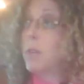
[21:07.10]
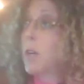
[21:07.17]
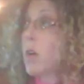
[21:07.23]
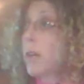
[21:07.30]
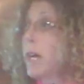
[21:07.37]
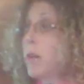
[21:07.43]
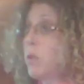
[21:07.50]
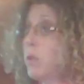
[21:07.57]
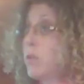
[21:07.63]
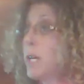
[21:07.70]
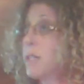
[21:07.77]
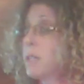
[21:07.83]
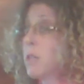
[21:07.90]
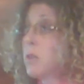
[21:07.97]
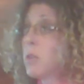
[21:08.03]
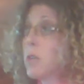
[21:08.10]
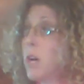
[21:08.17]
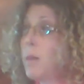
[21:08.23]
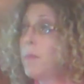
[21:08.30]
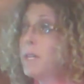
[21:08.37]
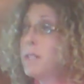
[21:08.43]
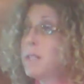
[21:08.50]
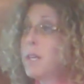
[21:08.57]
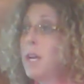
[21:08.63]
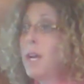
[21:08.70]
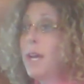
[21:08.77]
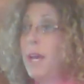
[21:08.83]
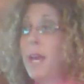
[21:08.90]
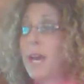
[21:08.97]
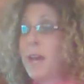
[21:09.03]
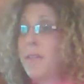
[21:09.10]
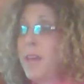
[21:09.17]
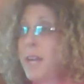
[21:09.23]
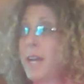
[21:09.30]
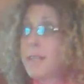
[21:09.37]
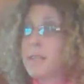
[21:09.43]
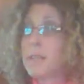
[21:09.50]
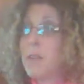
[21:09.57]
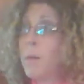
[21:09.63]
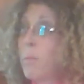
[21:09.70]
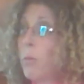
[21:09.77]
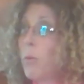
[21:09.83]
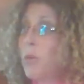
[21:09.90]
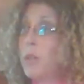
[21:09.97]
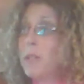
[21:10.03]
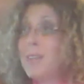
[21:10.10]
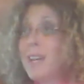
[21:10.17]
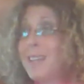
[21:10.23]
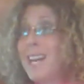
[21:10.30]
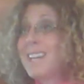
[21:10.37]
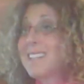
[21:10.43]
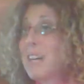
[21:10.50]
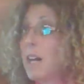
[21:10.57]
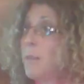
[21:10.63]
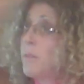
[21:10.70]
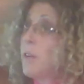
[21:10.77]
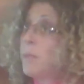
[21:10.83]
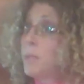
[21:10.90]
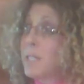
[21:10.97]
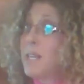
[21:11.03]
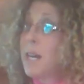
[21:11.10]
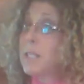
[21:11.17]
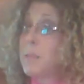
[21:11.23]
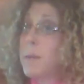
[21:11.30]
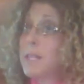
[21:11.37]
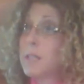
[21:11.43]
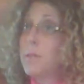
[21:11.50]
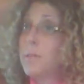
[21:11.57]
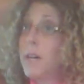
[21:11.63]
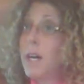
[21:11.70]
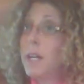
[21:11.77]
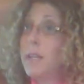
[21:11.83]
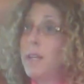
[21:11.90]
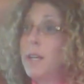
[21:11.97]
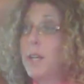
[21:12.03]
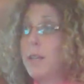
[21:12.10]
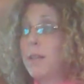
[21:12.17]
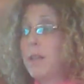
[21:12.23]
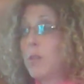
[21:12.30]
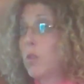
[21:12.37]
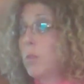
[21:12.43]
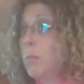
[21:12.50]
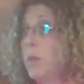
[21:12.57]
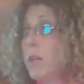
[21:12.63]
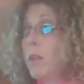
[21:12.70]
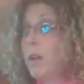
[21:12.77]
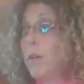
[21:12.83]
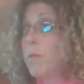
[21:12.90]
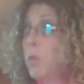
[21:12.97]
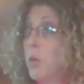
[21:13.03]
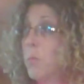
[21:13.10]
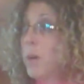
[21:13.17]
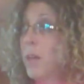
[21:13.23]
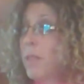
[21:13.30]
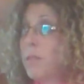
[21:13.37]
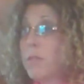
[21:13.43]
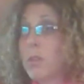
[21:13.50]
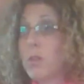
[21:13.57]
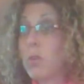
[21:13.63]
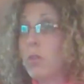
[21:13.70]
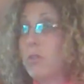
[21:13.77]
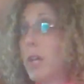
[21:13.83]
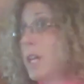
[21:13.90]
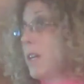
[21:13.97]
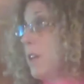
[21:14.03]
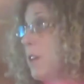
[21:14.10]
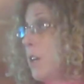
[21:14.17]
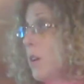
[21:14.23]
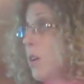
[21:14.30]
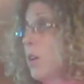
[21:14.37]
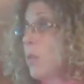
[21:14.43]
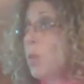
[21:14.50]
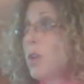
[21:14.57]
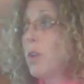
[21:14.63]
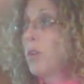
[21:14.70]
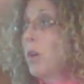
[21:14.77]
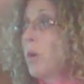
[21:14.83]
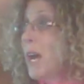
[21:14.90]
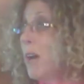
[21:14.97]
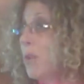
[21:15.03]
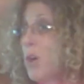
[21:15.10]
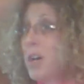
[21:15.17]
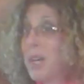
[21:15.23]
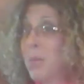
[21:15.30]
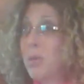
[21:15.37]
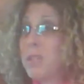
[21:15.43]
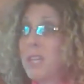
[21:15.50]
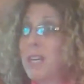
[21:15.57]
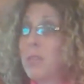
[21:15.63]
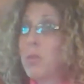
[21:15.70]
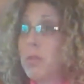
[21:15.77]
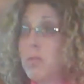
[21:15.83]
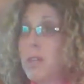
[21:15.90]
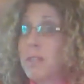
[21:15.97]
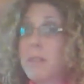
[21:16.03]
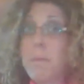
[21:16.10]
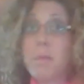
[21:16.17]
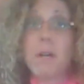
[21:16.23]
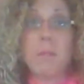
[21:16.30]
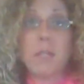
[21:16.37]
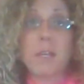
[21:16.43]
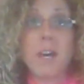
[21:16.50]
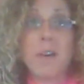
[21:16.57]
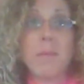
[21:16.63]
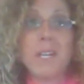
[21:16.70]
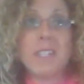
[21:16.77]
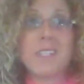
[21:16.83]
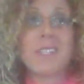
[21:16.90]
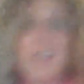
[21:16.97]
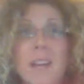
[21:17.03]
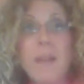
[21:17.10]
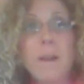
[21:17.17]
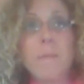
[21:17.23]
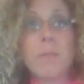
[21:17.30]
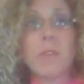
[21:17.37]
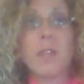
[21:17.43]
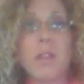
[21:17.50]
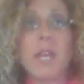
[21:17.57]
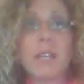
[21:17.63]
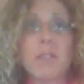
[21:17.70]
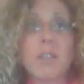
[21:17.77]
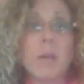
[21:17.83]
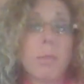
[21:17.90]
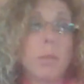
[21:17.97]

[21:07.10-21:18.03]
to figure out how to address those comments. And then at some point, and that time frame is not specified, it could be a few months, it could take a year, we don't know how long it will take to address the public comments. The next